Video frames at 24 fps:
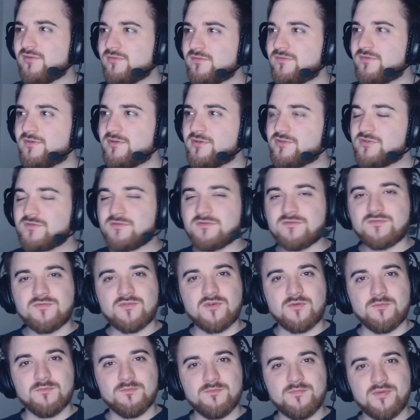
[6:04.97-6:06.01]
version
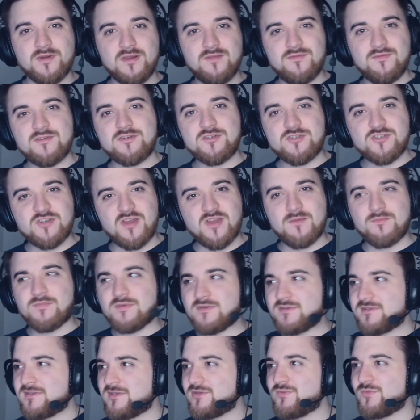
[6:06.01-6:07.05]
from previous
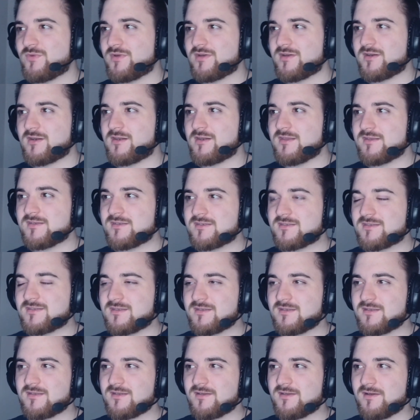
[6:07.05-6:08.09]
champions that were released.
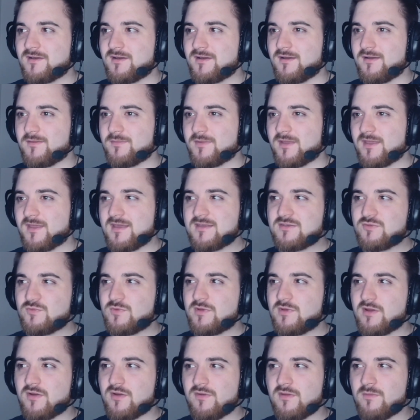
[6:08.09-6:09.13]
I guess we
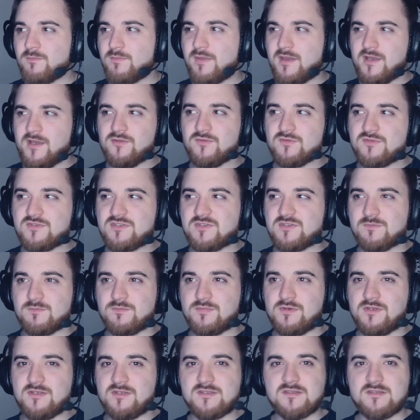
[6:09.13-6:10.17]
are going back to
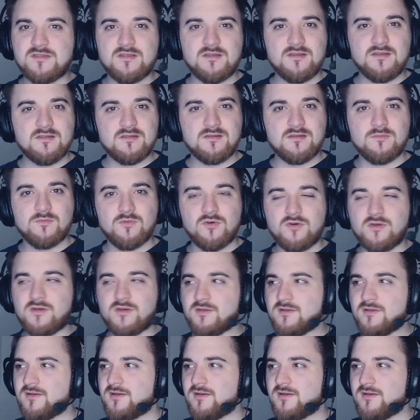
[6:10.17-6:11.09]
simplicity a little more.